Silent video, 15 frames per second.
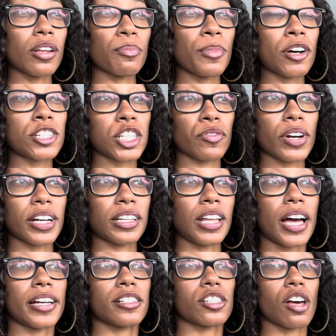Most of our
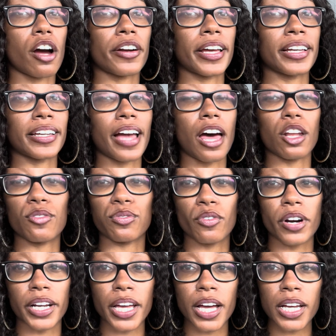clients are in
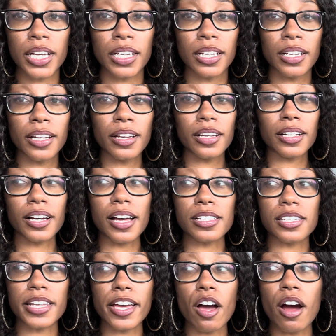California
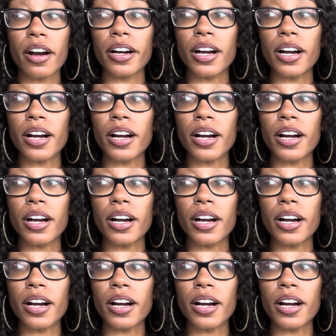because they're